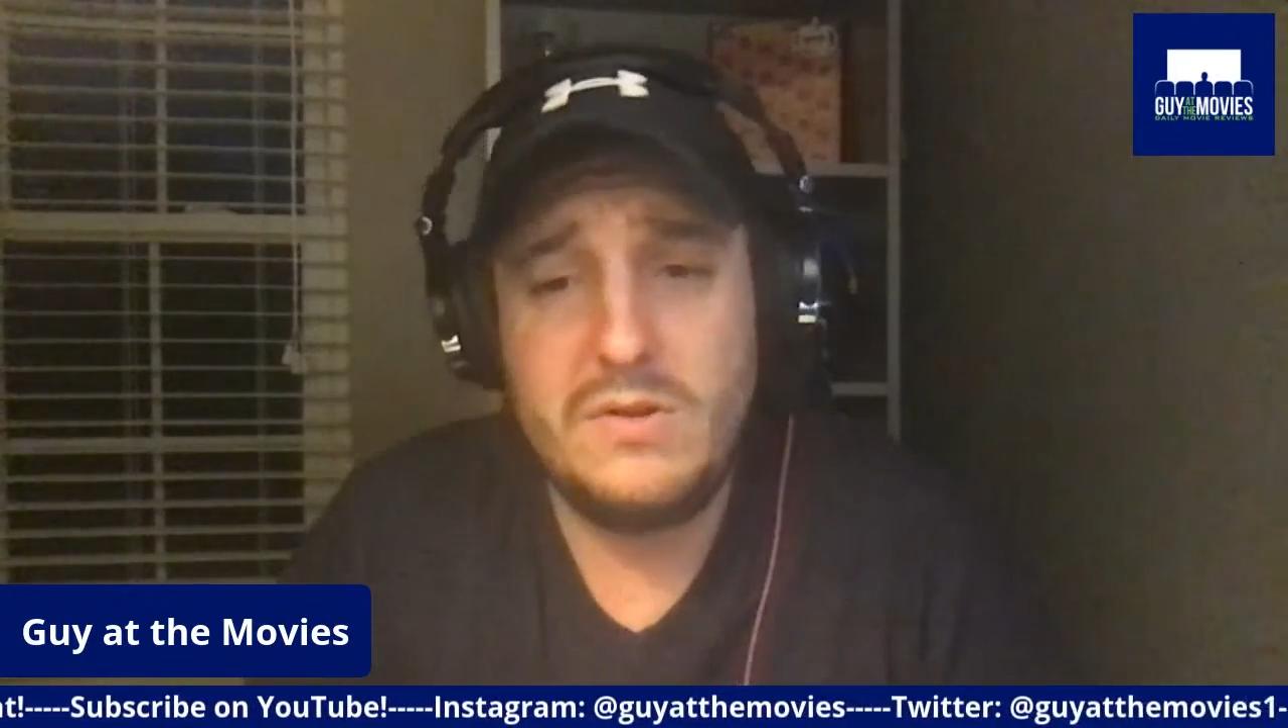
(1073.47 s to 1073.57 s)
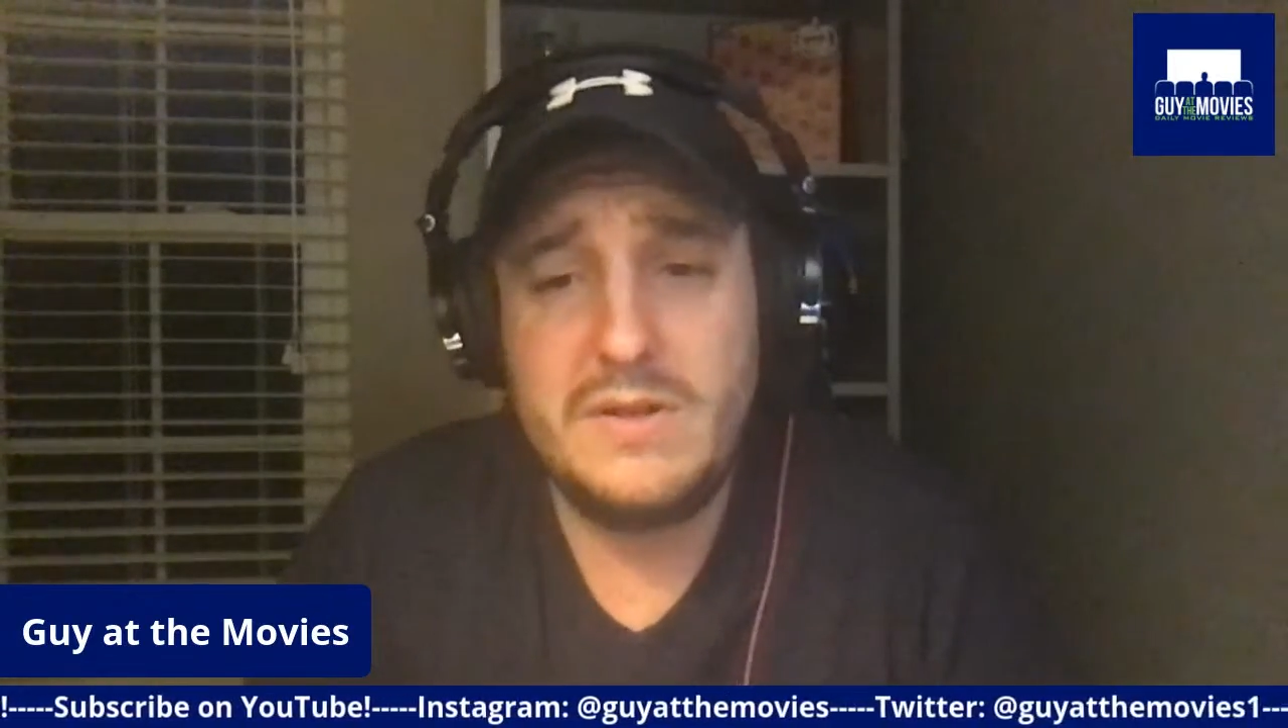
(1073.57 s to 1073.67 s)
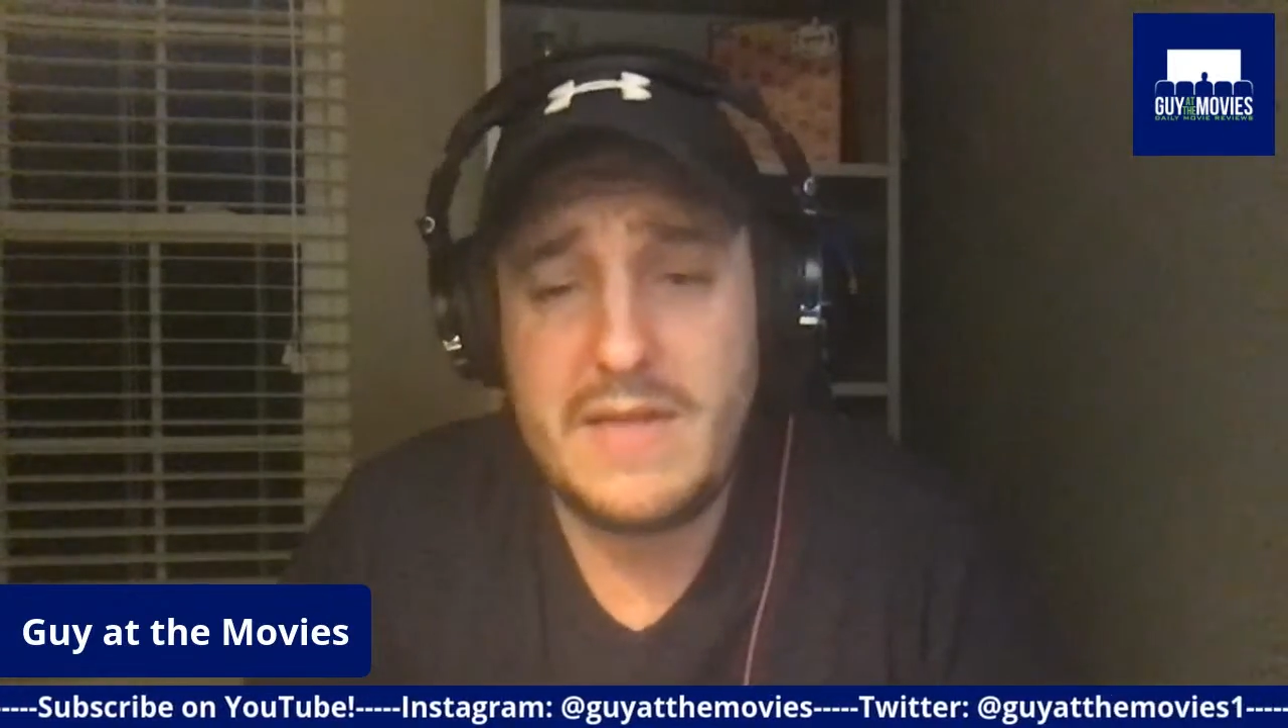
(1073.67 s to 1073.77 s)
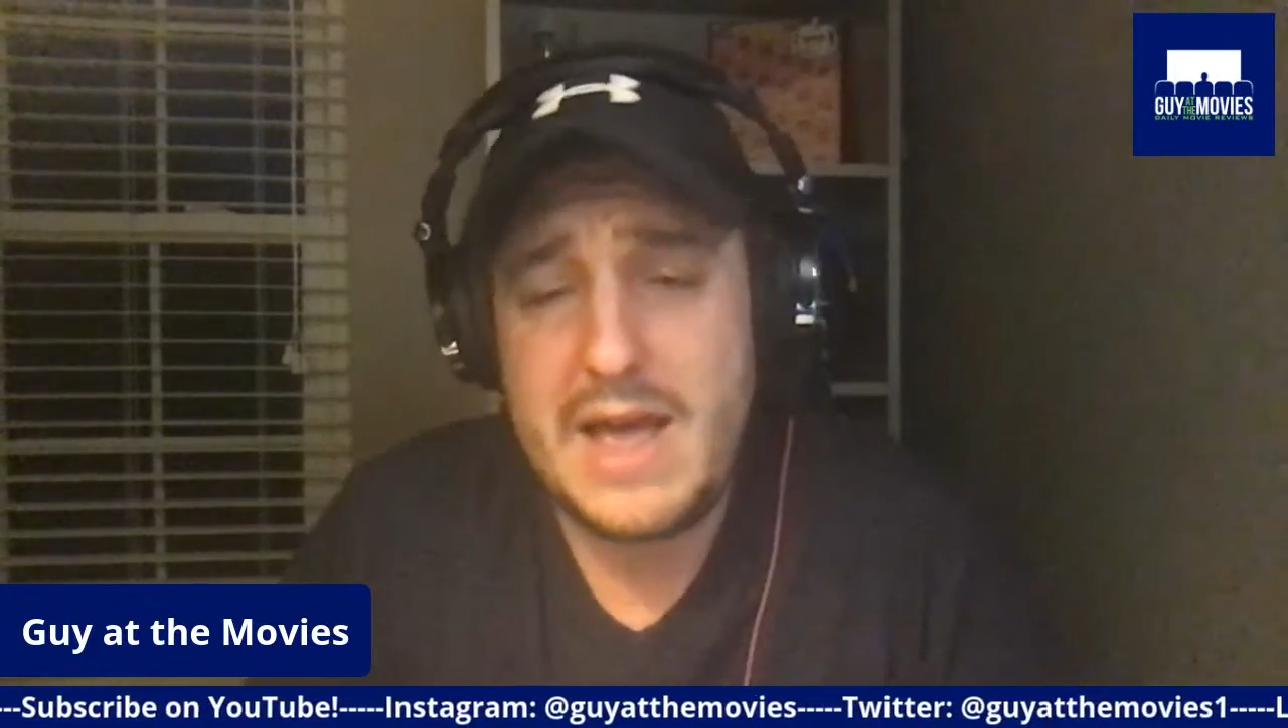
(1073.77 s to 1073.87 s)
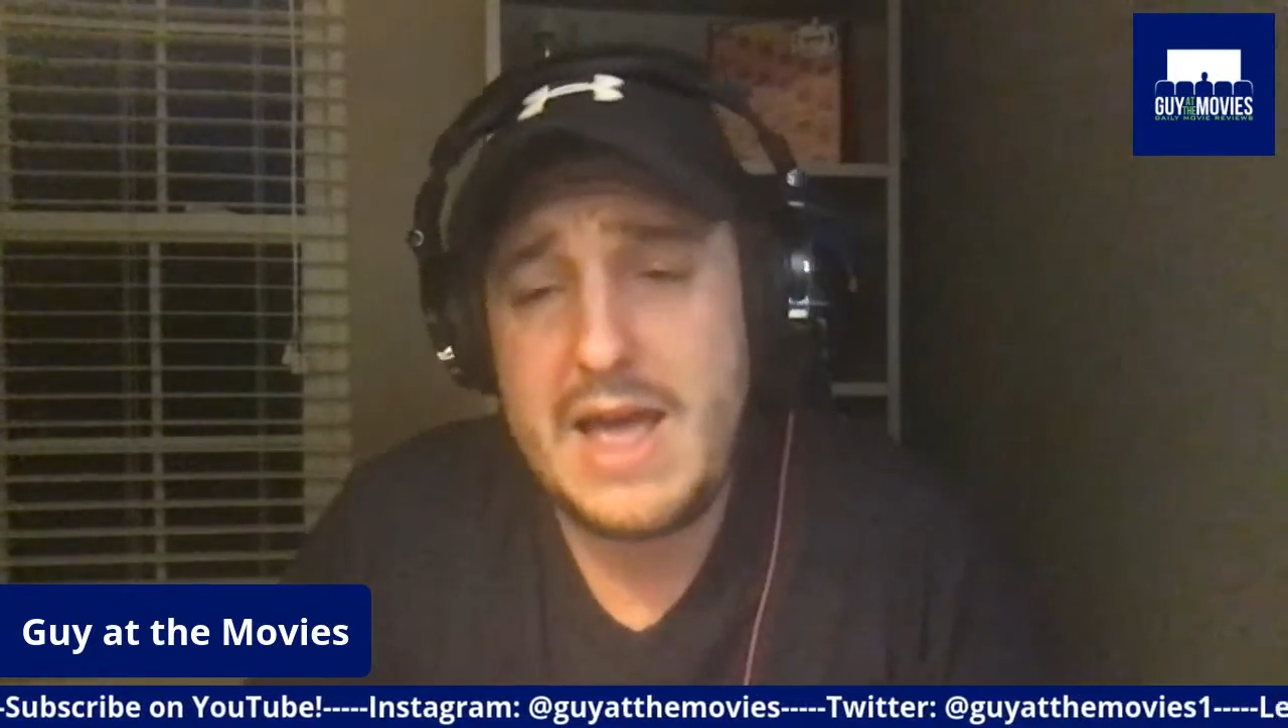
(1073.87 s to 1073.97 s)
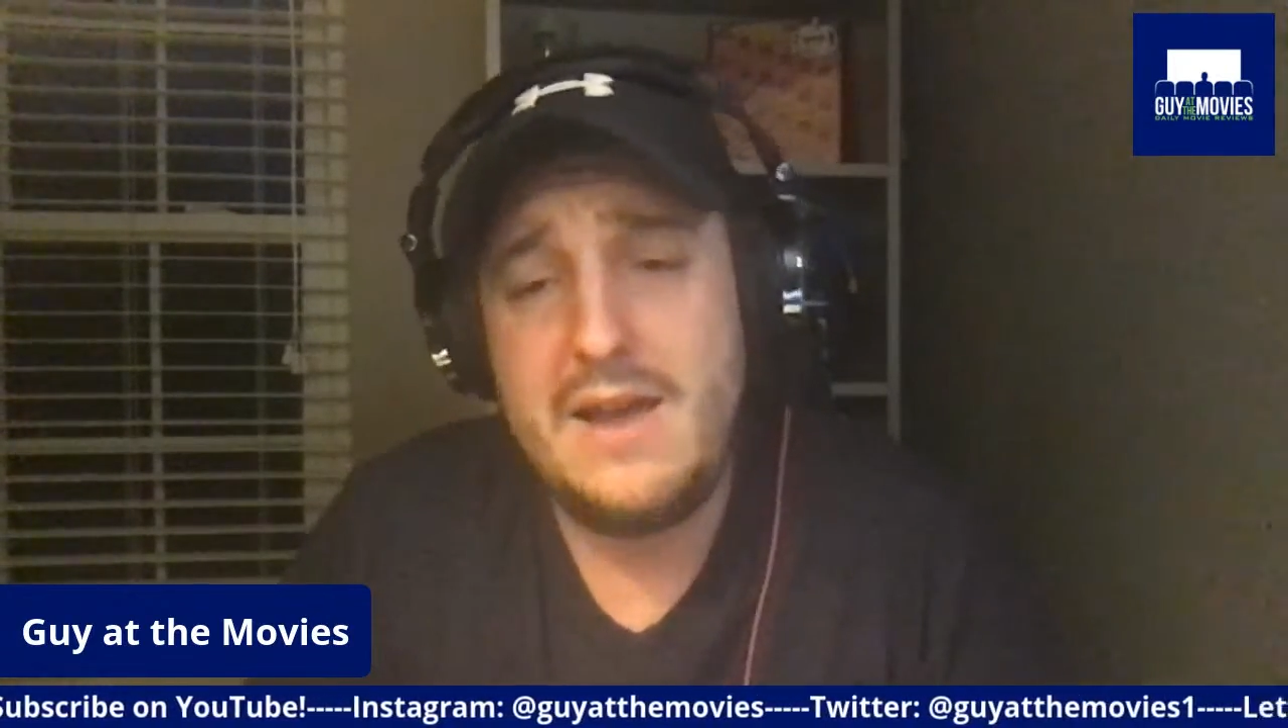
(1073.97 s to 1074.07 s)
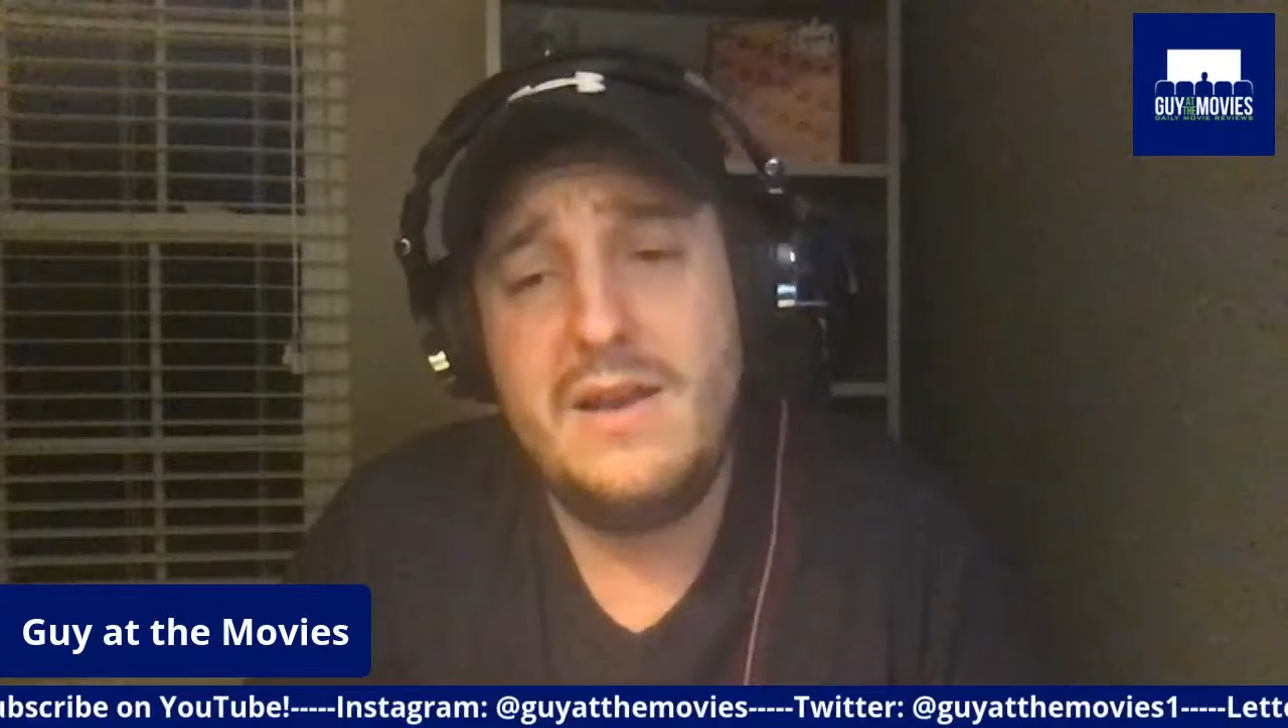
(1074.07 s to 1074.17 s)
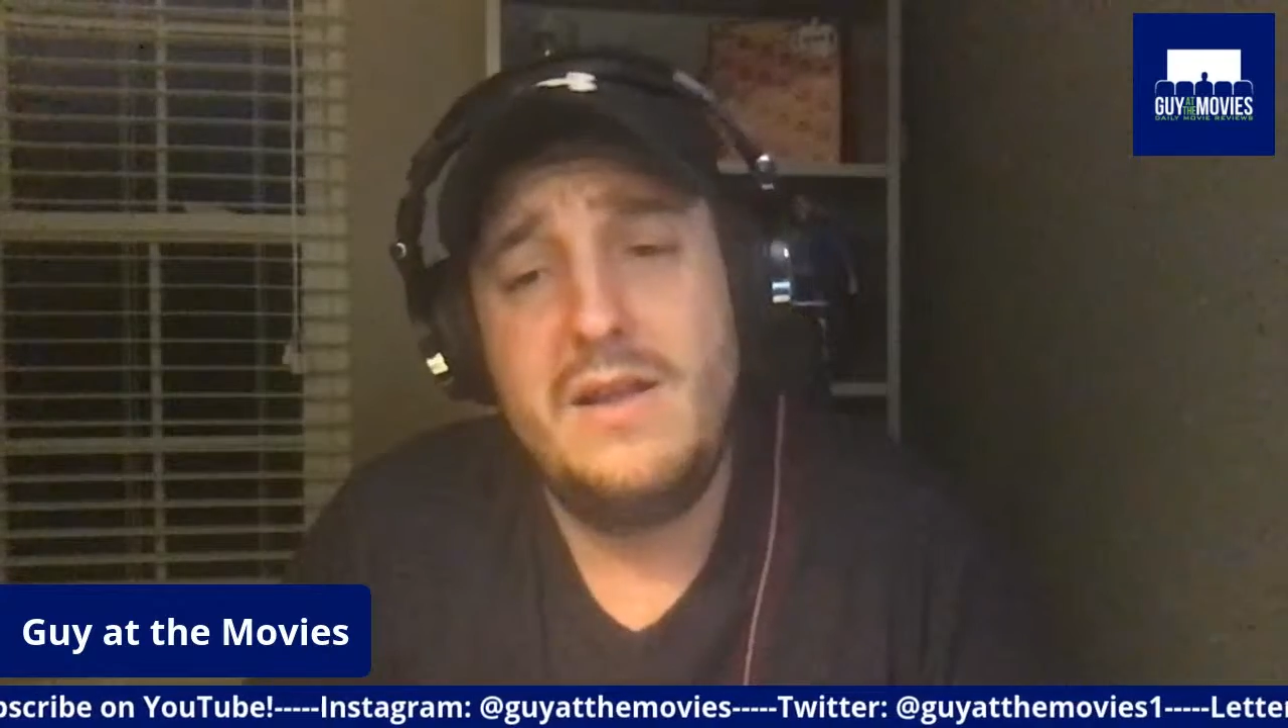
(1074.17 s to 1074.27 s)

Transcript: to that.